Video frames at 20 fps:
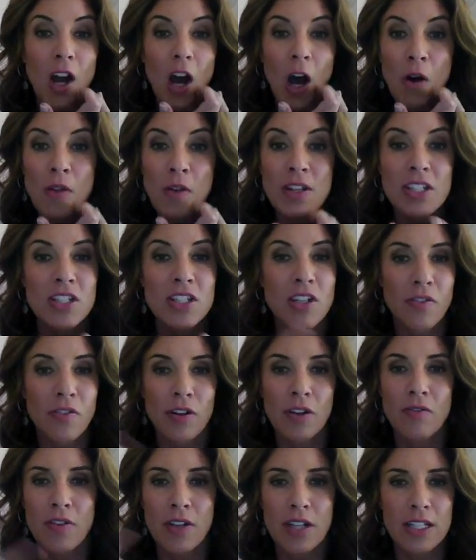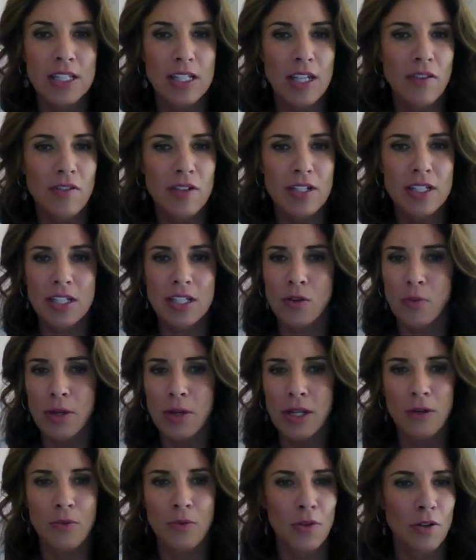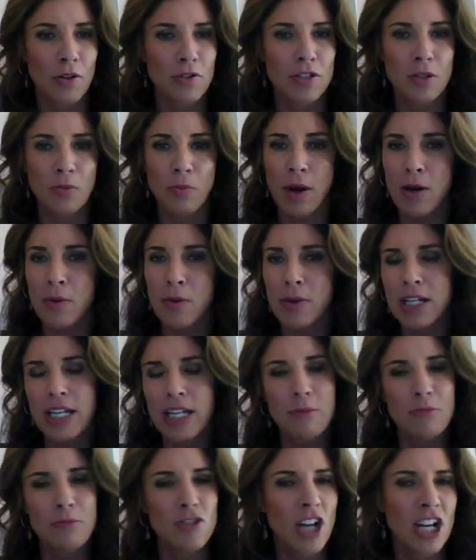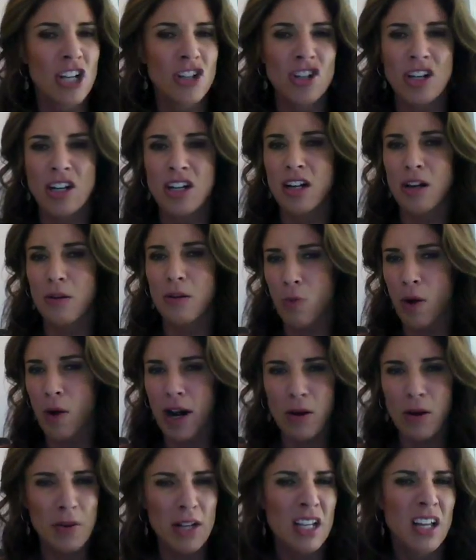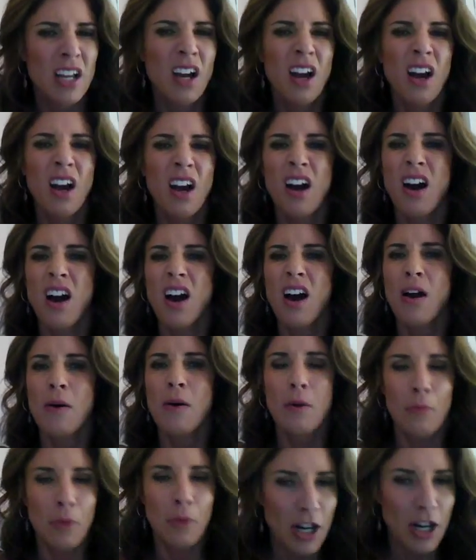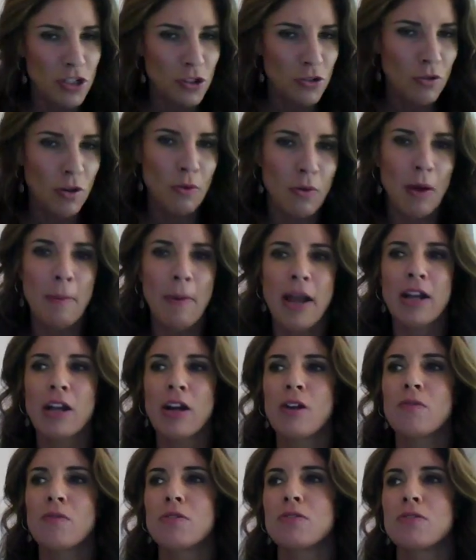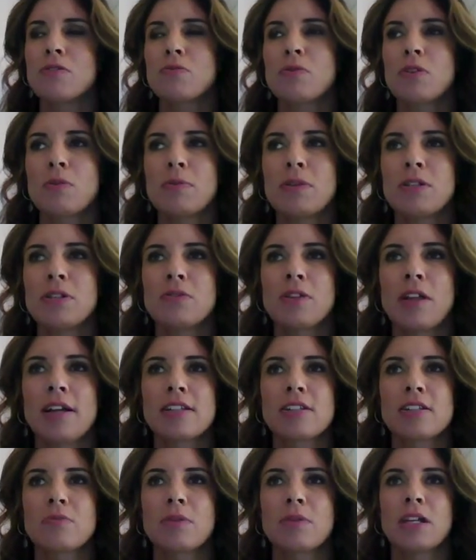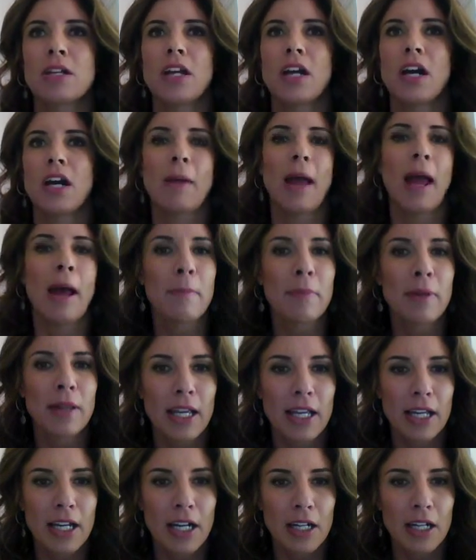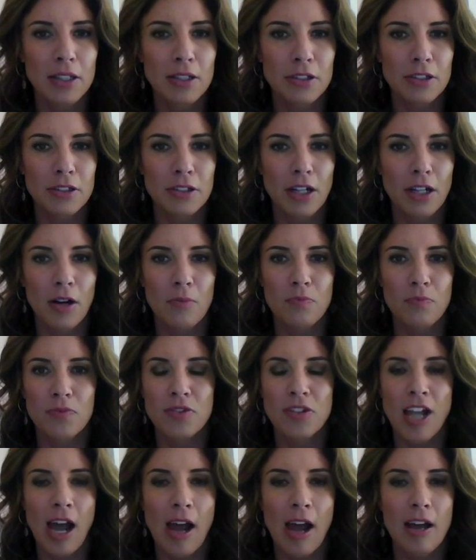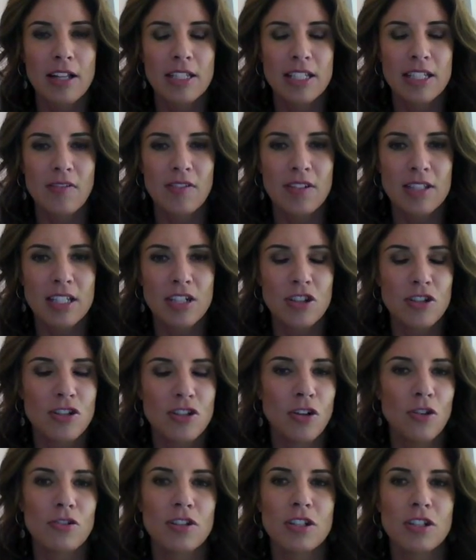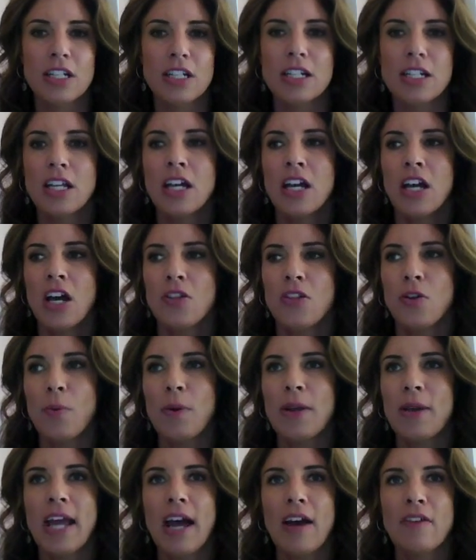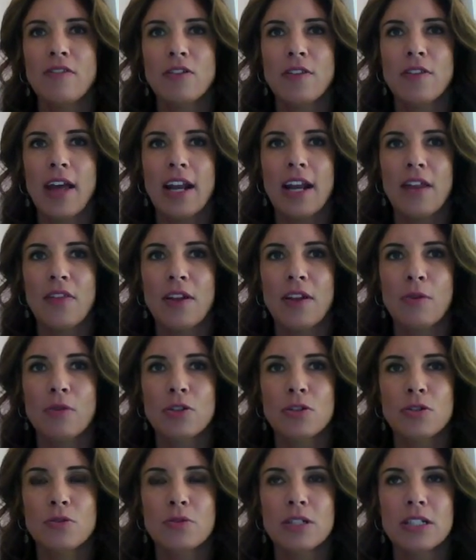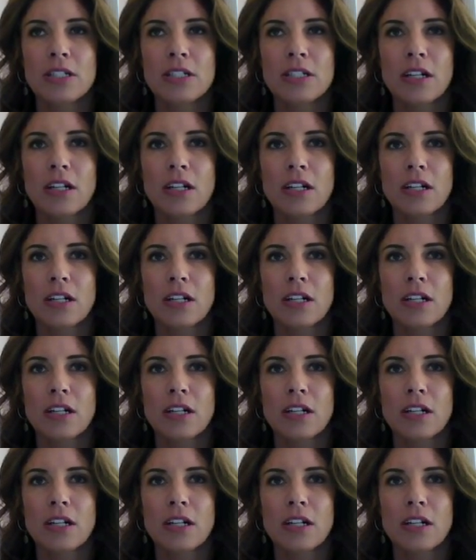all these different events every single week on Thursday? Why do we keep changing it up? Why do we Project Runway Makeovers? What did we do last week? At Play Color, Divas and Desserts, and the week after that, I think we're doing